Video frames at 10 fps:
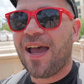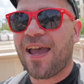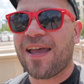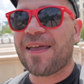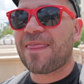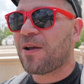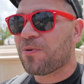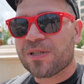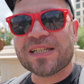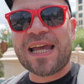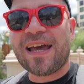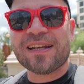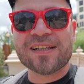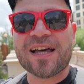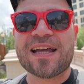and they were really
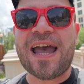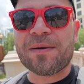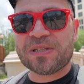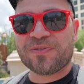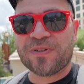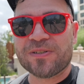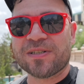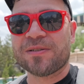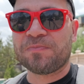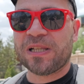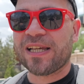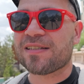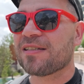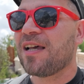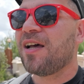adding a lot of atmosphere to the place.